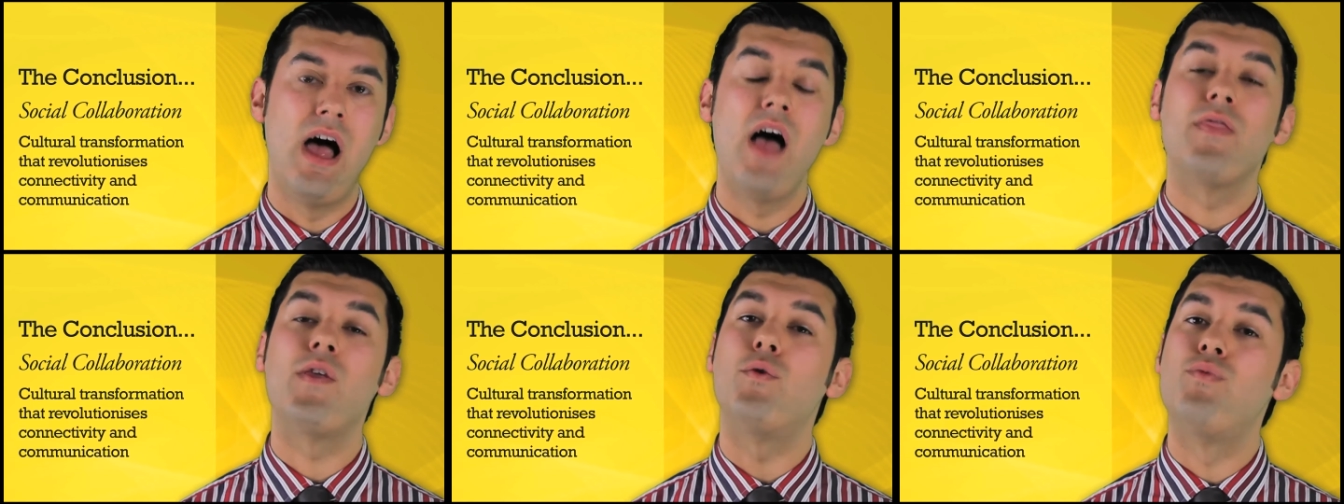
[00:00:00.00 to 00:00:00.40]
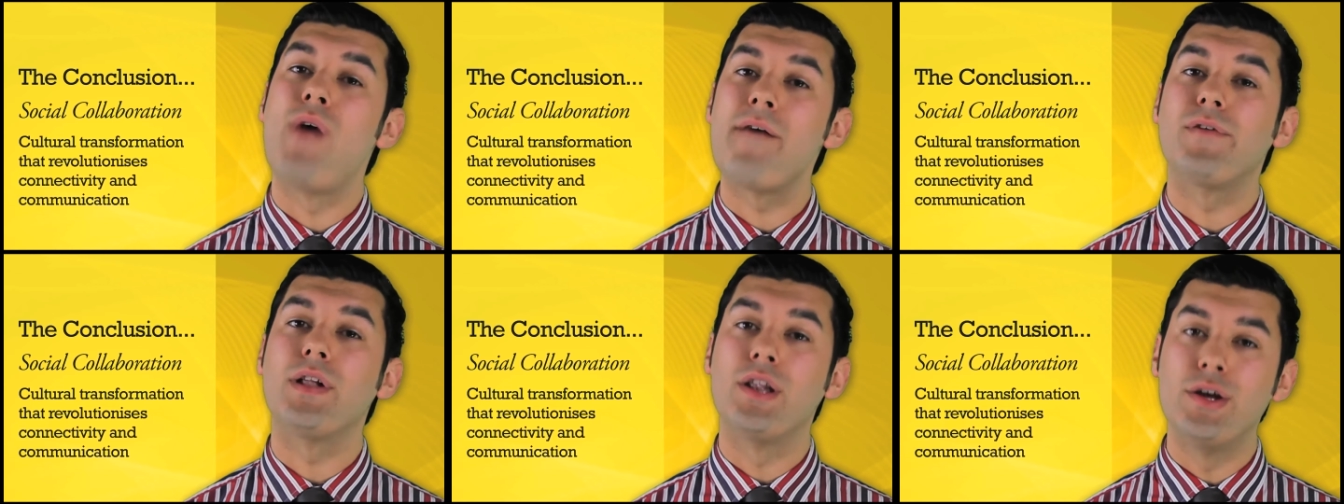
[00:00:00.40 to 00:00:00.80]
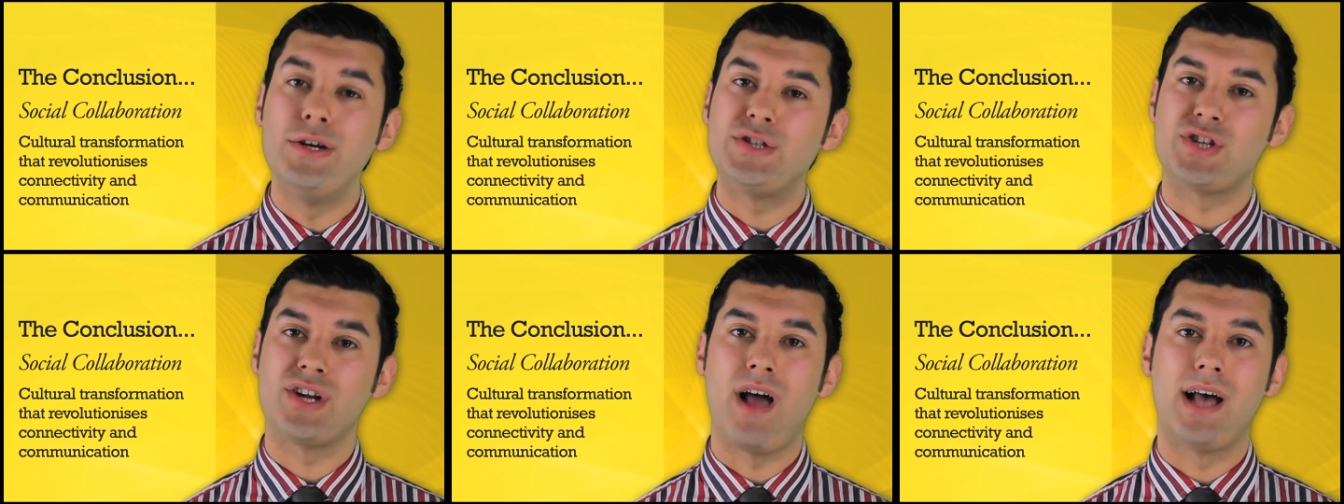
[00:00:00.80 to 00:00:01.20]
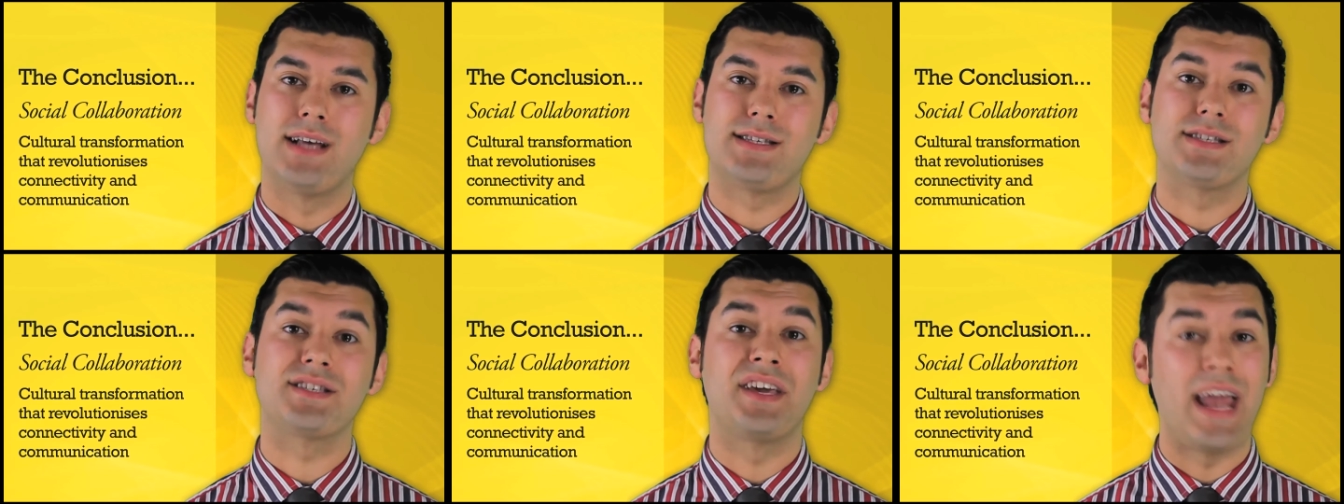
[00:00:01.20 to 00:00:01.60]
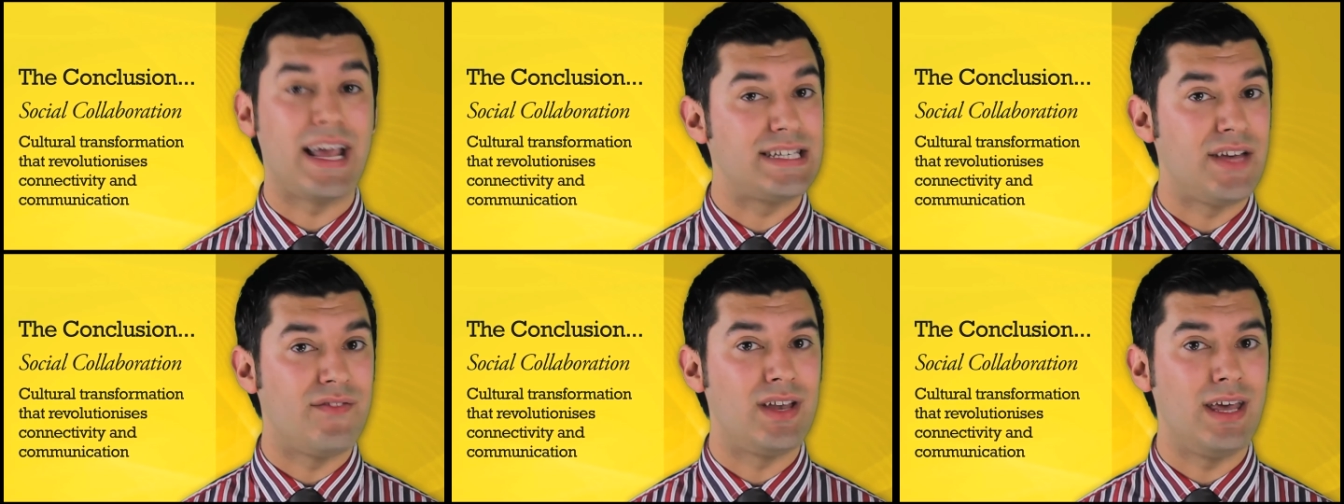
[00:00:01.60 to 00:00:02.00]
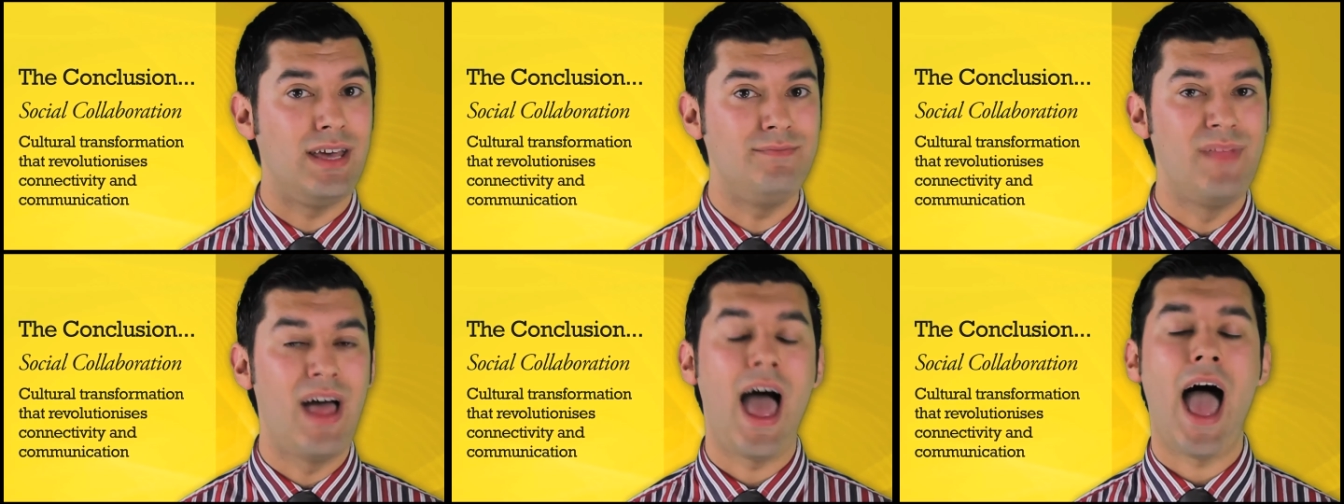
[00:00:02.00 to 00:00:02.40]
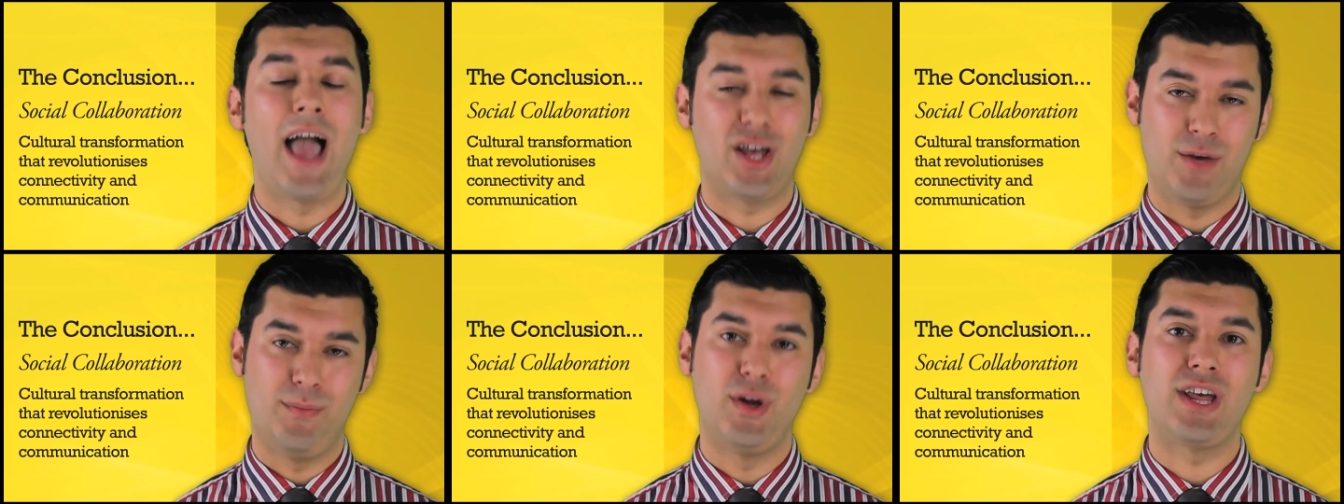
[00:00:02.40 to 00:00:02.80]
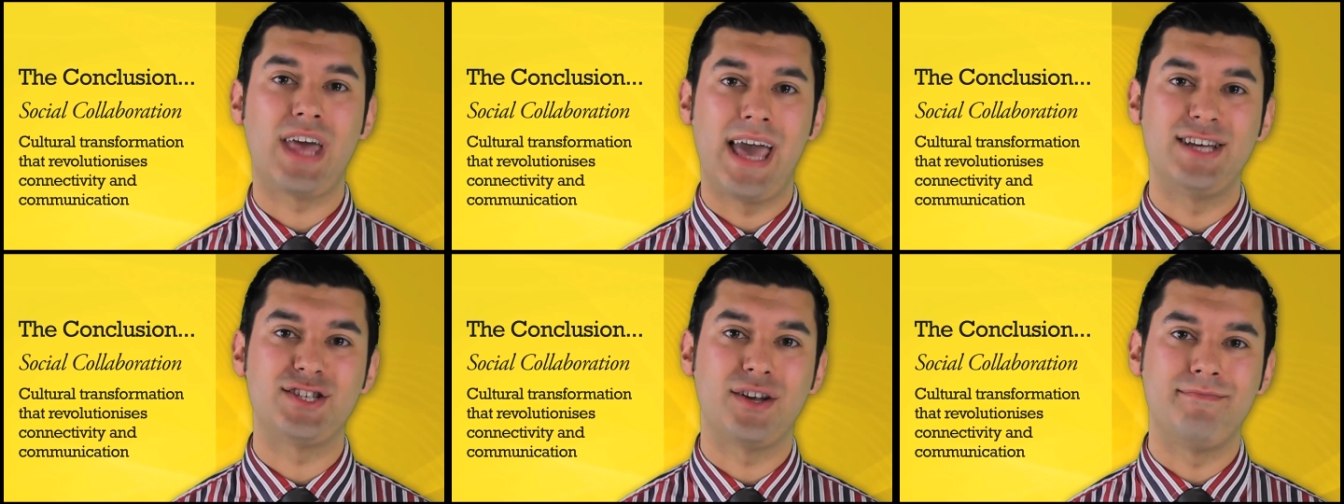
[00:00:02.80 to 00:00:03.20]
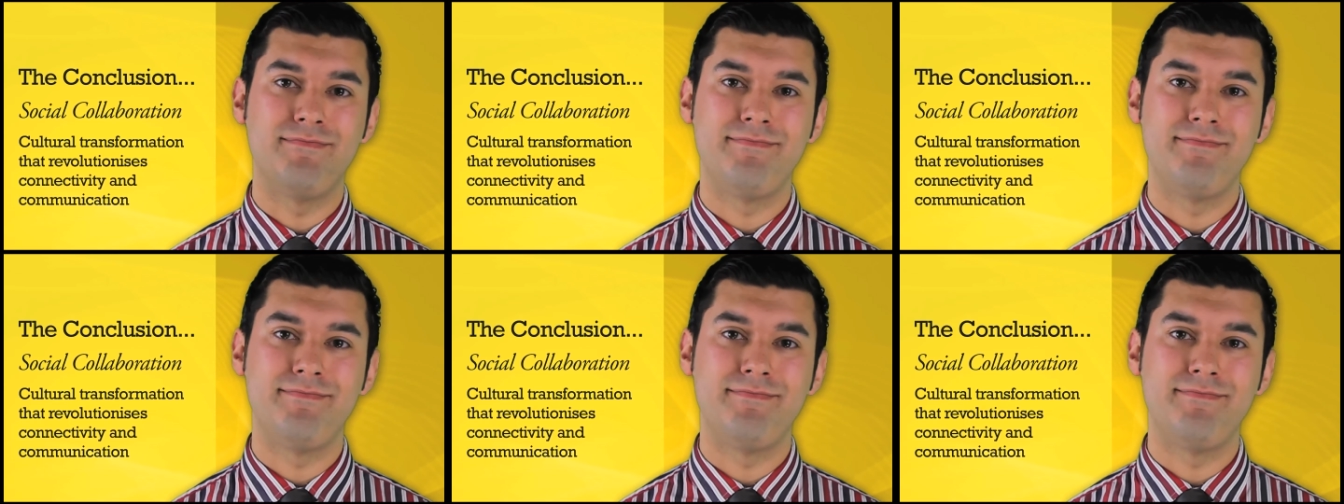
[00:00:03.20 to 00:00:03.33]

that revolutionizes connectivity and communication.